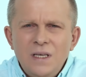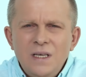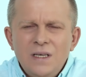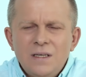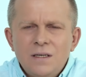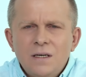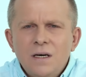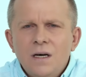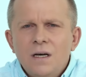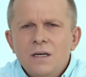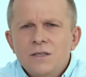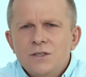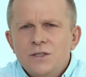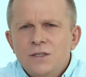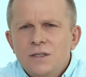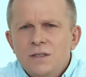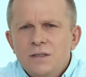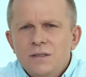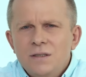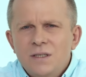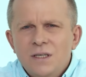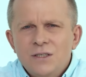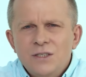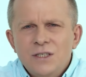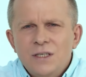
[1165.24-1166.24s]
And
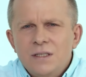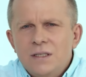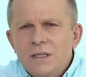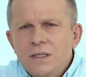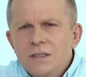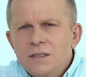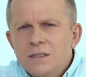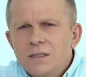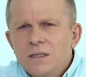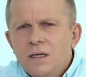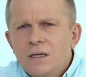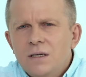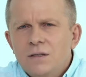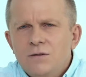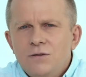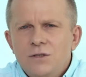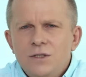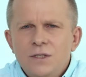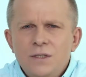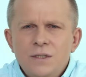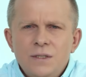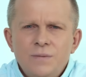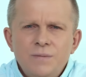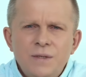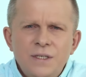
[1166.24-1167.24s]
everyone, even a
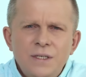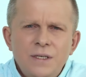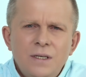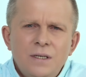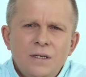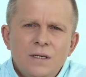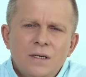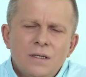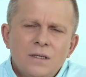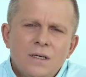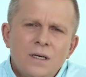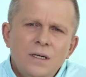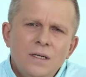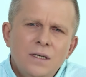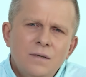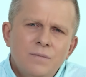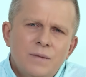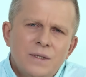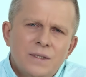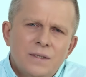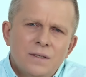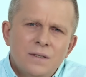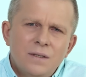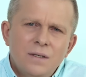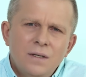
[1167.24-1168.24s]
climate change
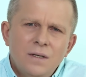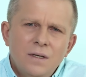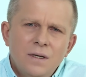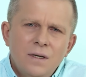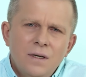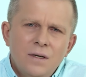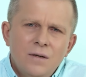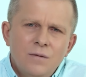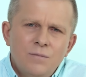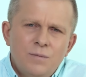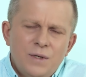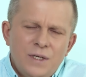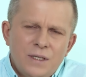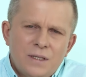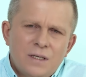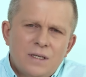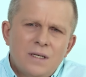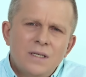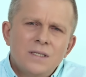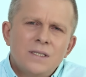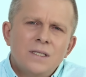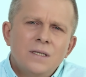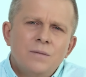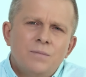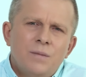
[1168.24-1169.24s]
denier,
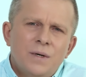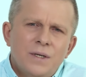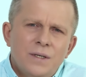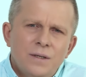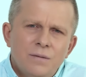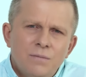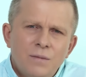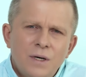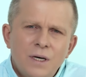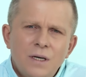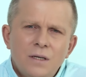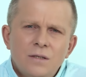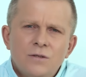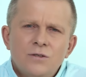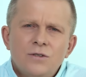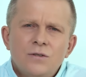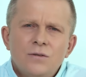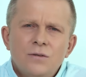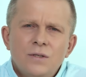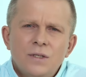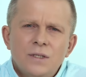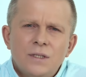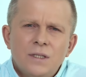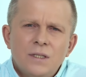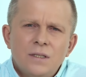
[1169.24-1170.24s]
perfectly understands
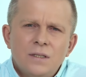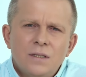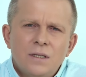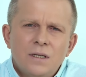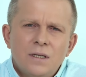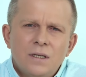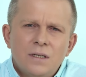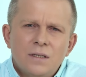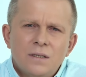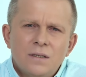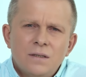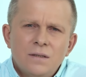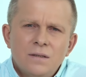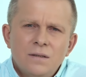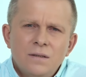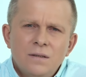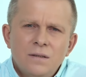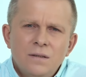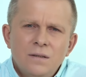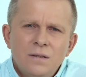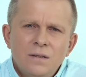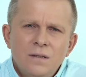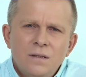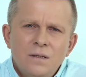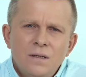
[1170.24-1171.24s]
that this is true.
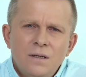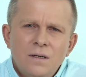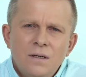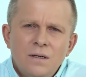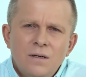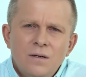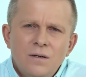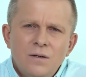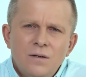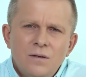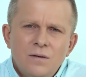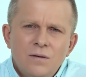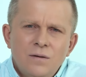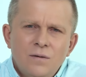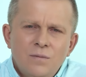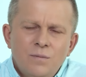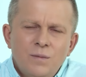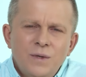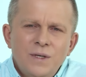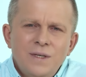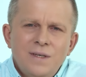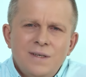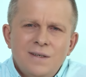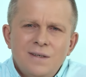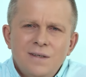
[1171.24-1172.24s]

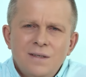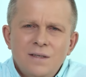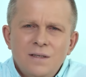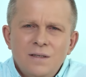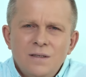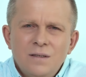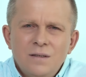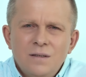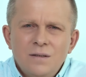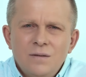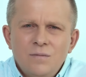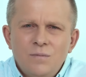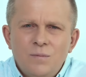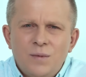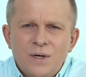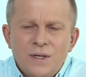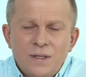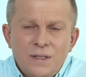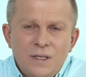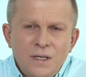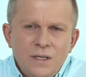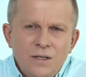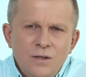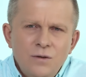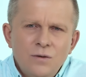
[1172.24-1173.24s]
We are
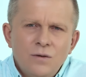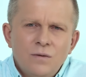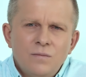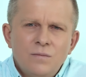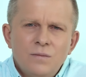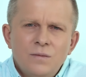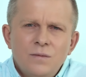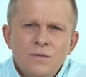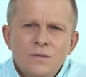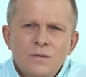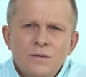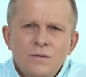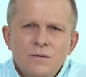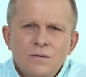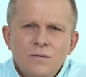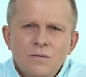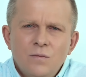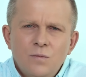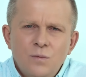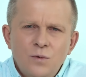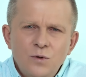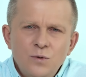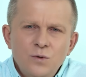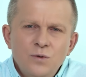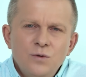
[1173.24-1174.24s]
selling
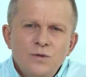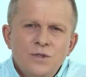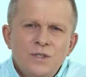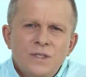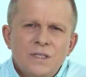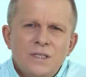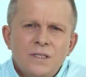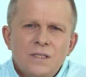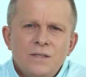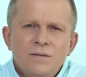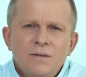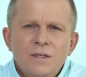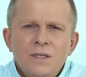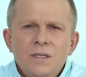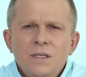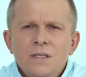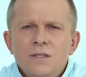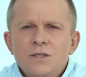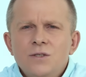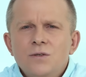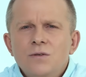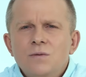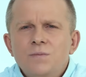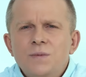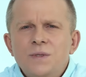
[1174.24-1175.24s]
the
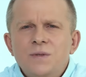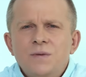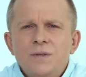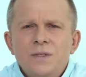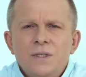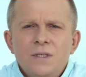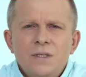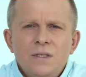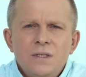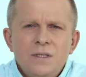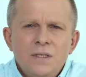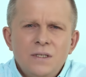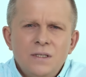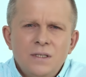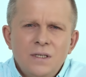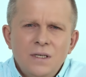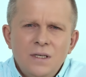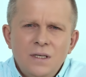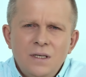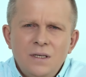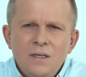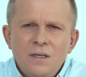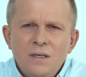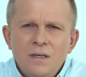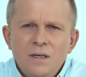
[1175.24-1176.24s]
future of our own
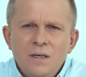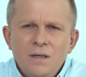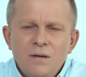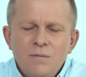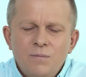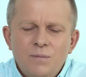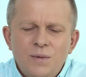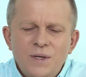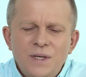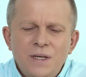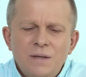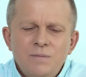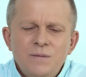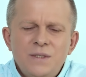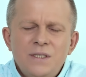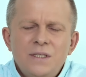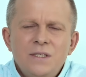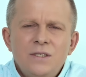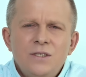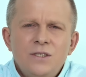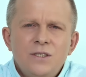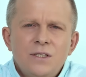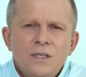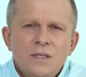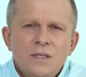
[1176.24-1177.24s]
children right now.